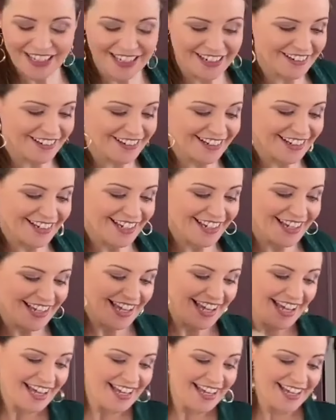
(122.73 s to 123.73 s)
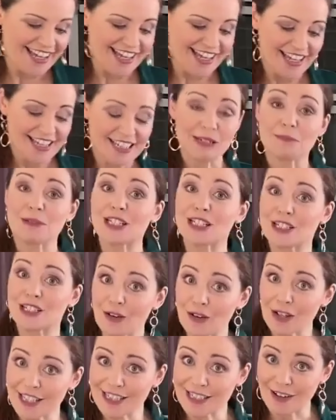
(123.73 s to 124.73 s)
here some
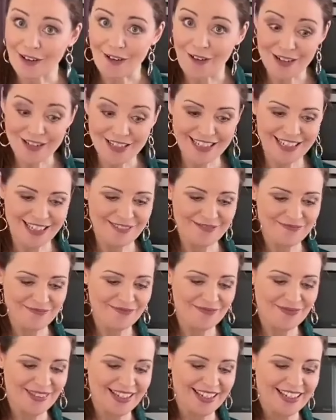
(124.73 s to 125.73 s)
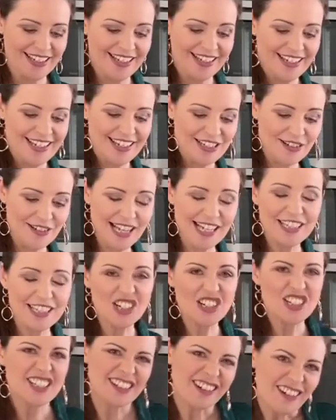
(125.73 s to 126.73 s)
soy sauce. So that's
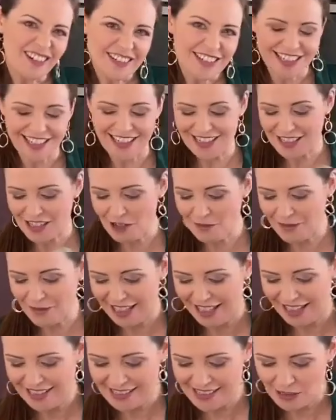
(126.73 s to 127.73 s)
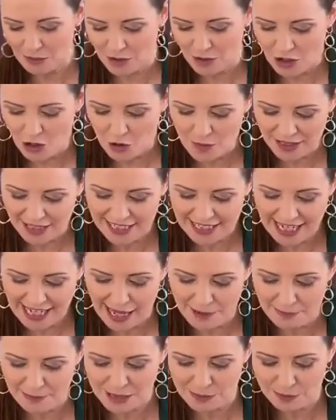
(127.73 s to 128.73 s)
your saltiness coming in. So we're going with a
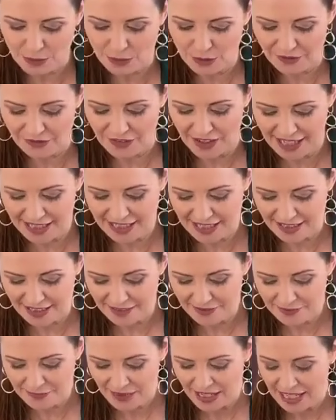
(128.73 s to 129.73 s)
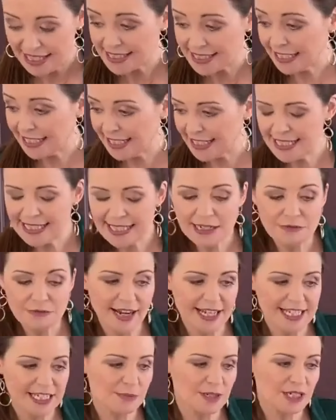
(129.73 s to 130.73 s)
tablespoon of that. It's an easy
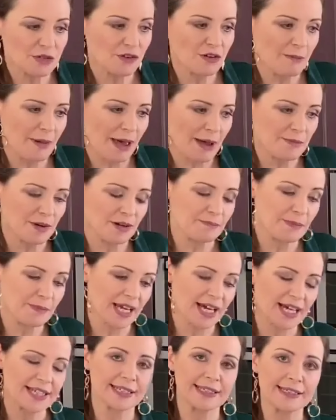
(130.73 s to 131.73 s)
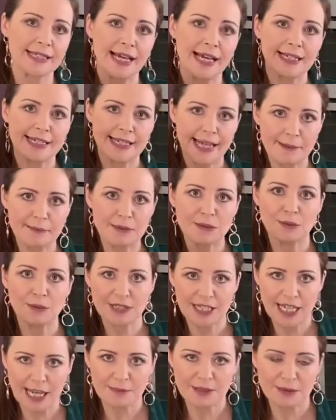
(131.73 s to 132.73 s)
recipe to remember because it's tablespoon,
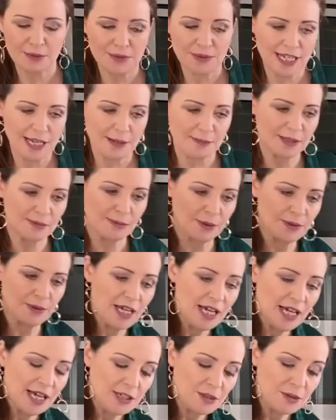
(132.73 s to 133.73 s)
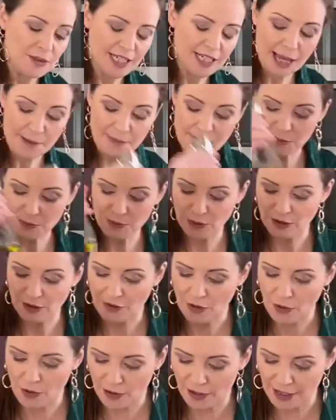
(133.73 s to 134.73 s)
tablespoon, tablespoon. So a tablespoon of
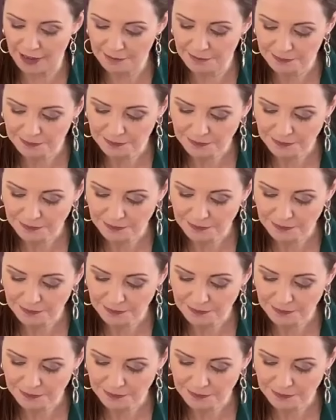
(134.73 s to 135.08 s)
oil